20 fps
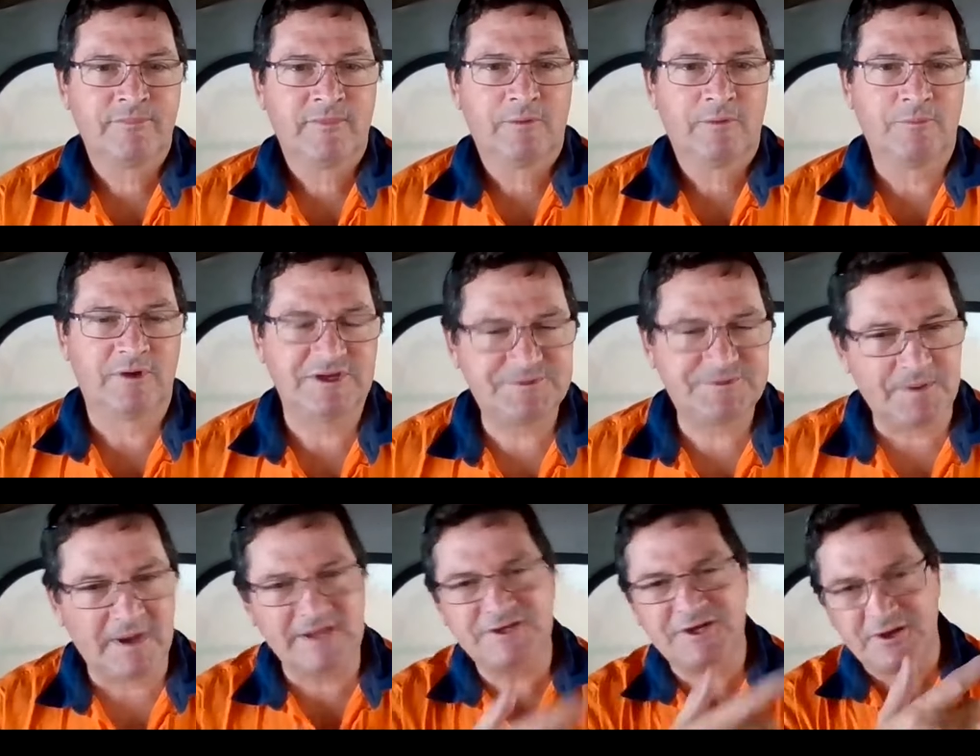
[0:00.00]
which
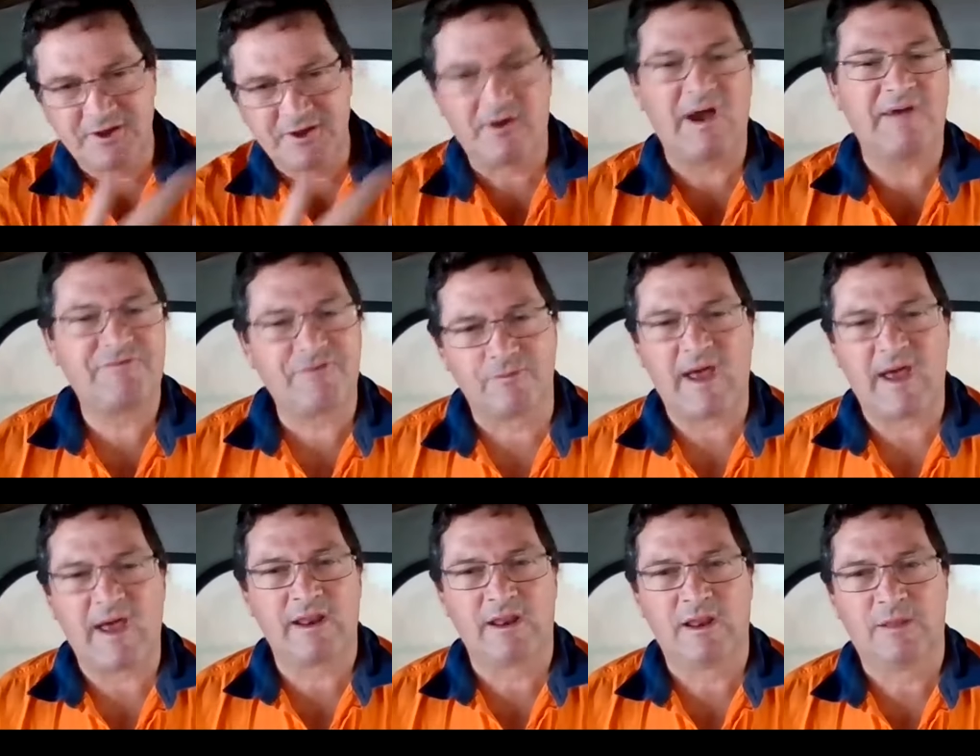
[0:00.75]
means you do have to
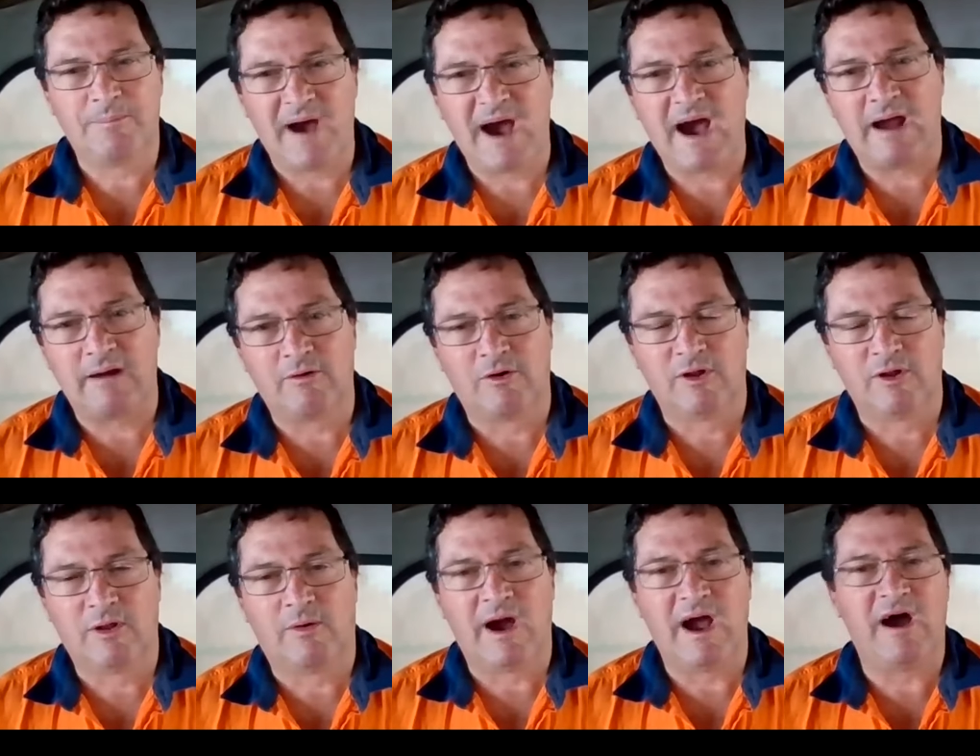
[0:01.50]
rattle the bar
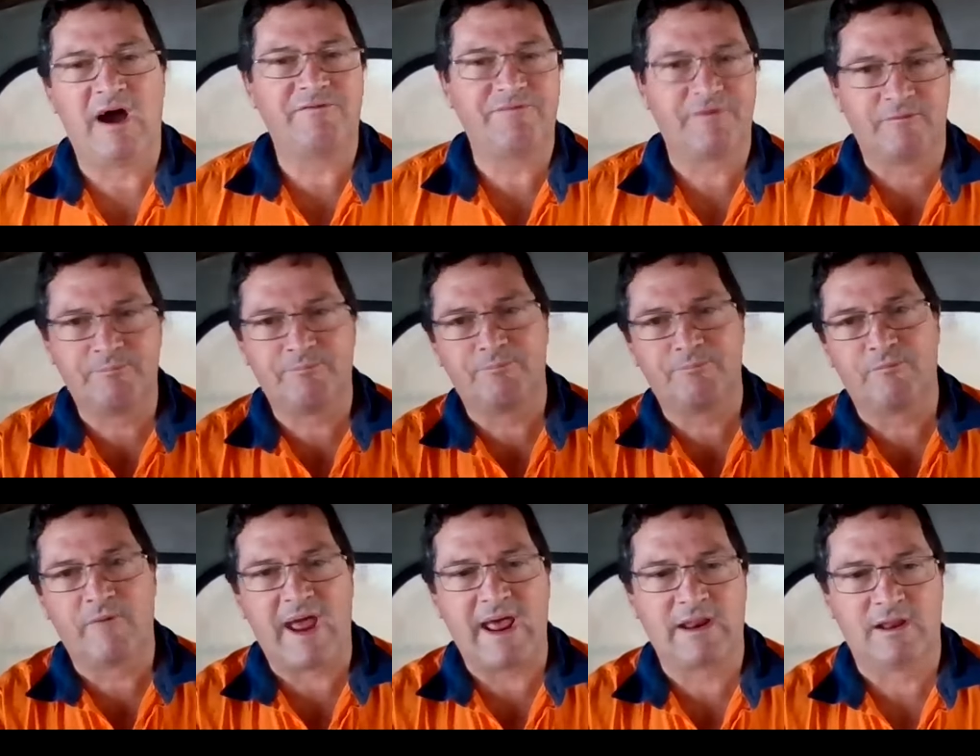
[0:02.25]
all the way off and
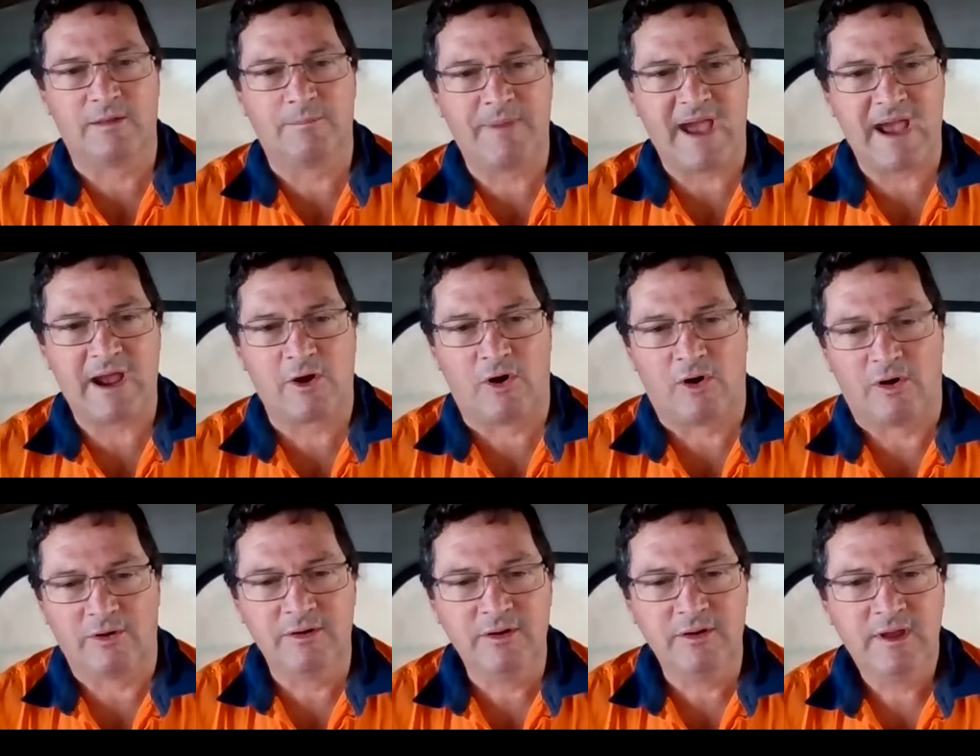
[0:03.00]
rattle it back
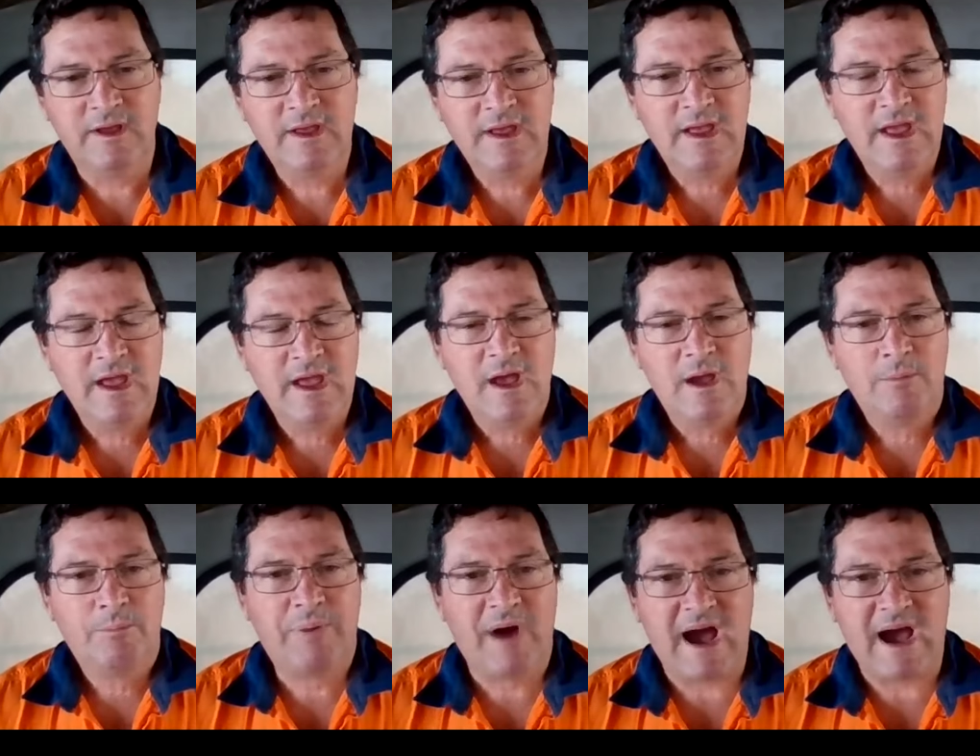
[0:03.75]
on.
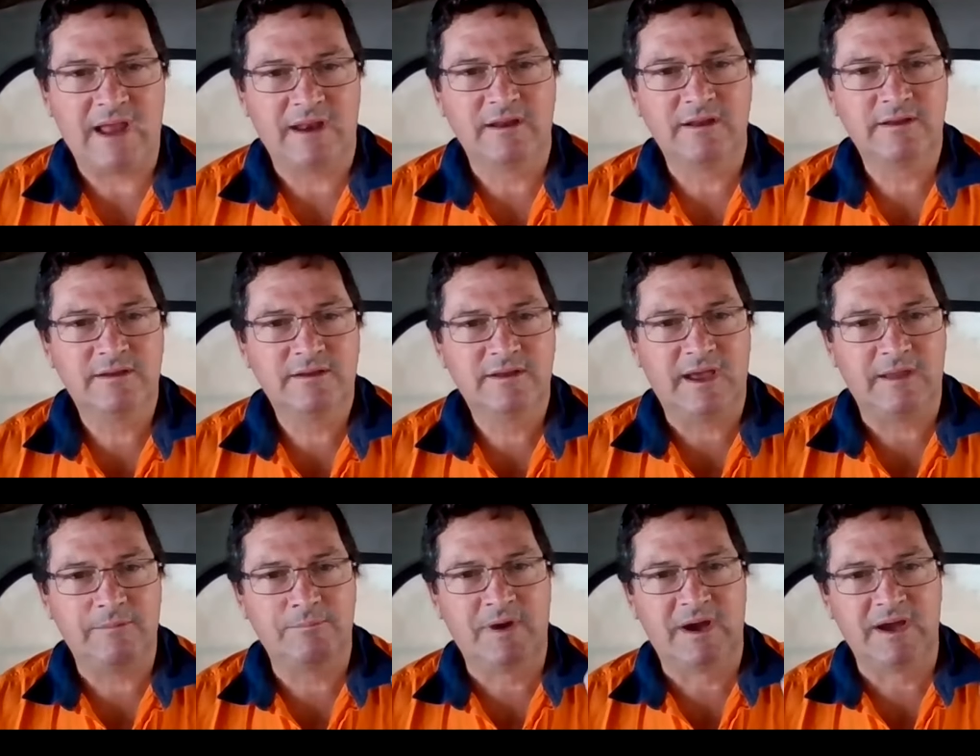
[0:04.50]
But
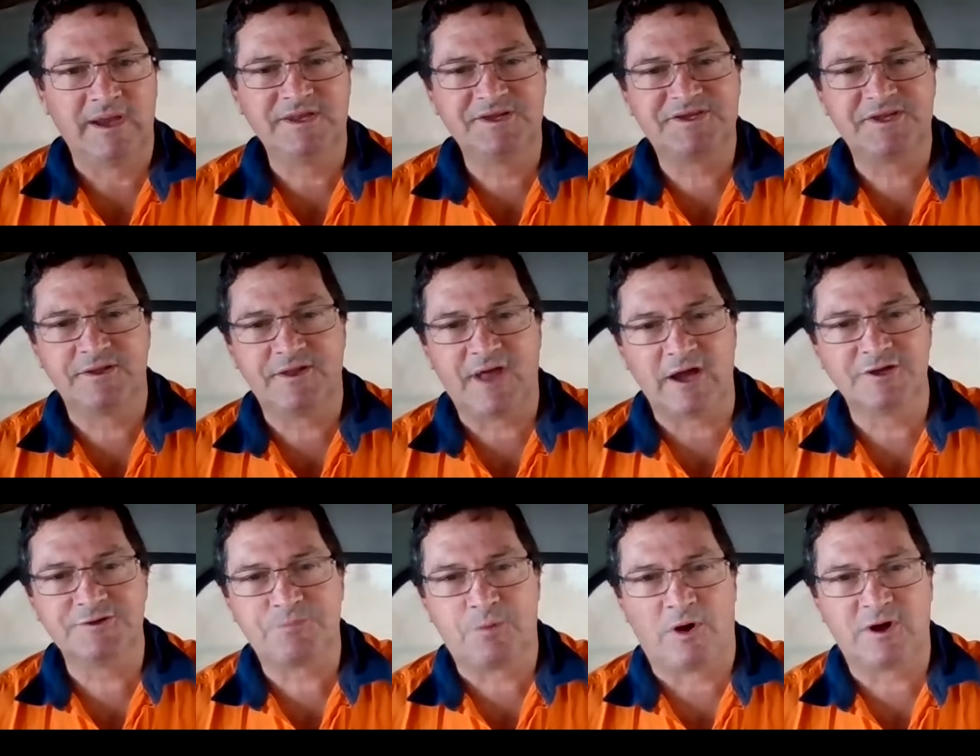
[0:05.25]
it means
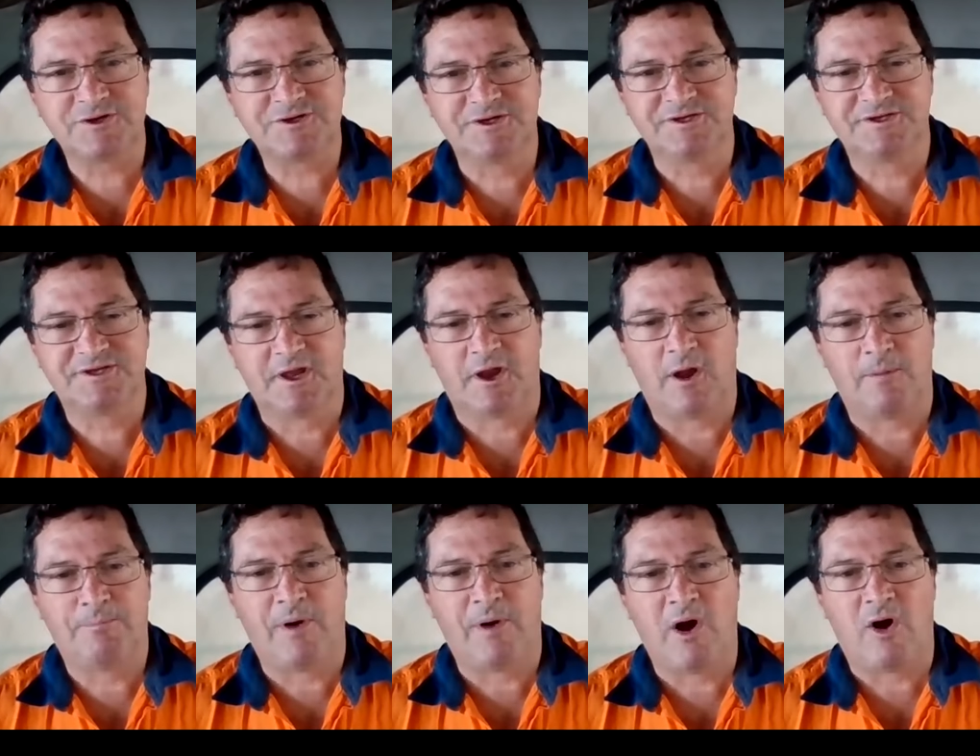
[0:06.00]
those washers that I
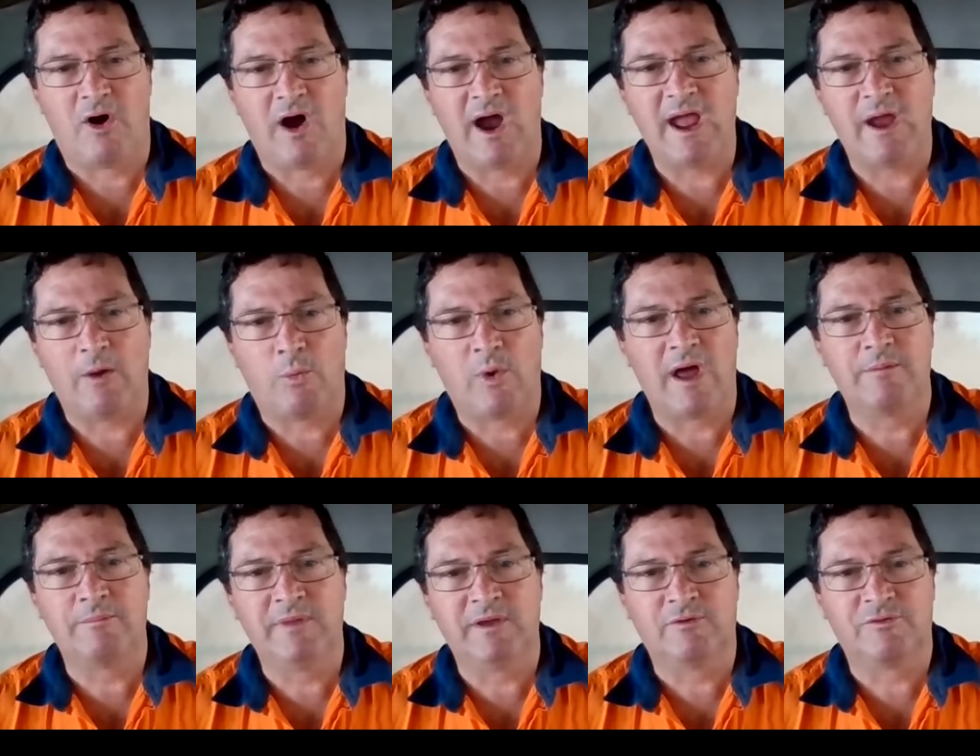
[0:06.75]
buy are
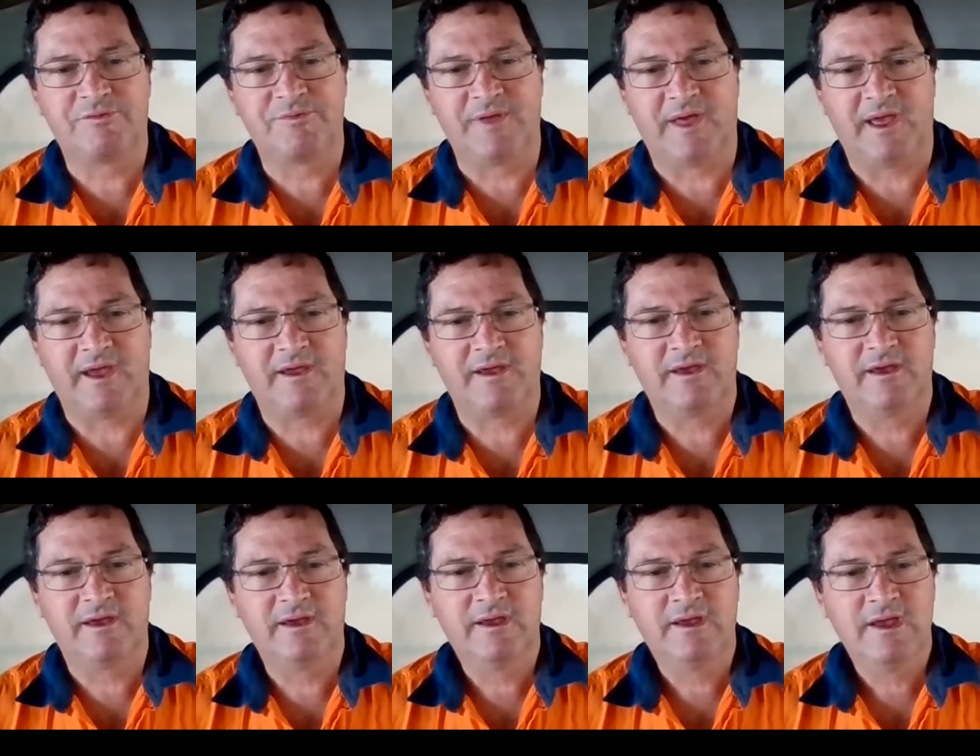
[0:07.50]
one mil thick,
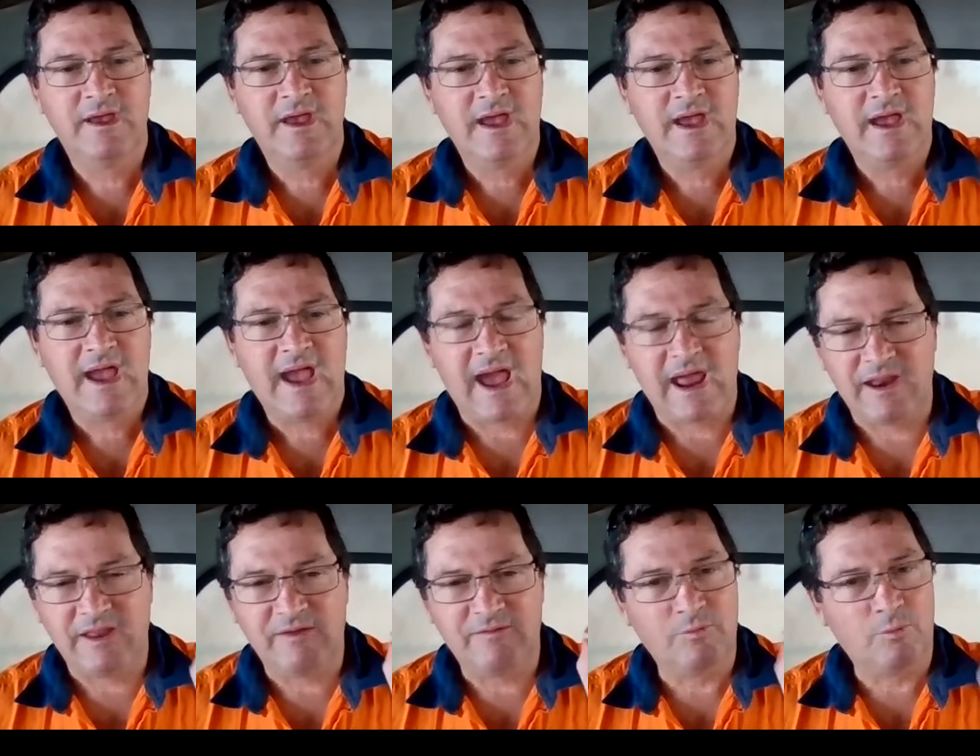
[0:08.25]

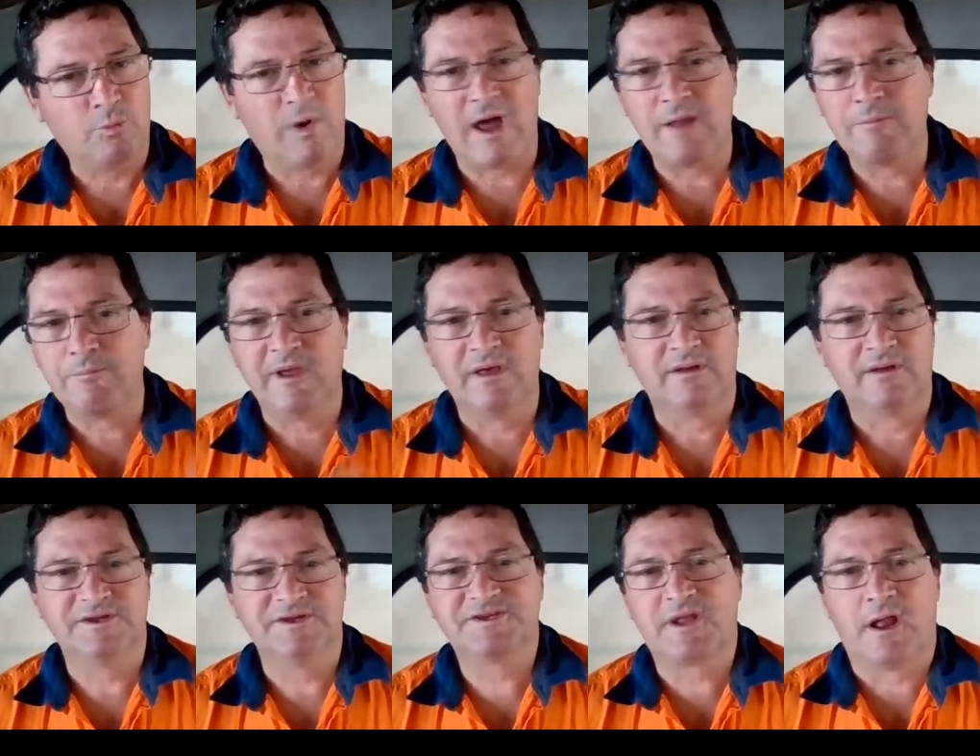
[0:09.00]
and it, one
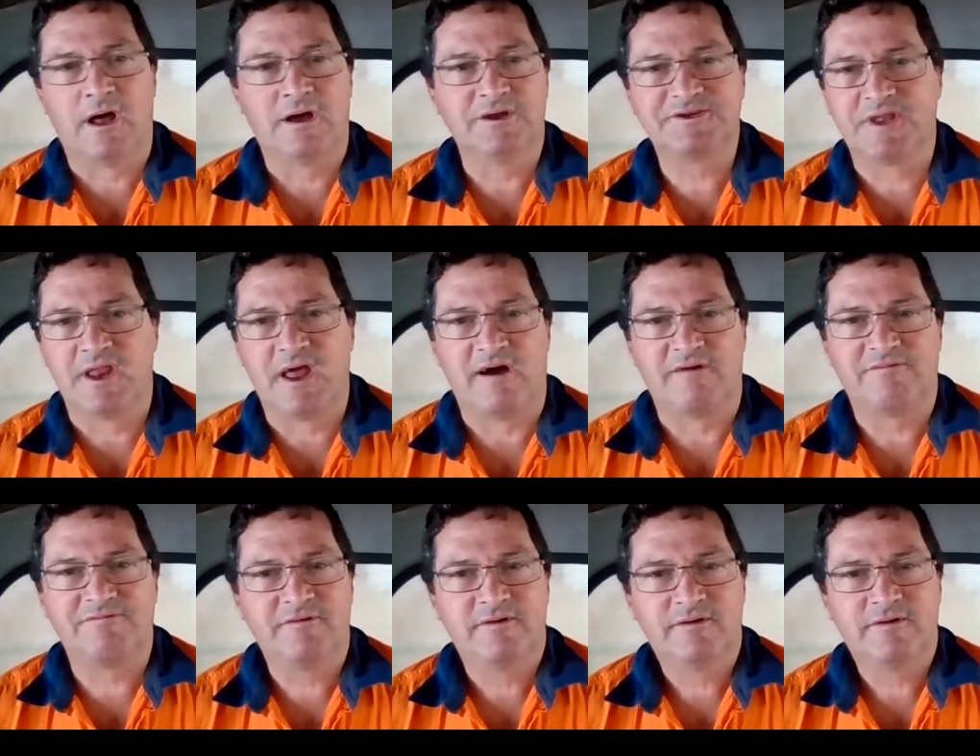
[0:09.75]
mil is close enough.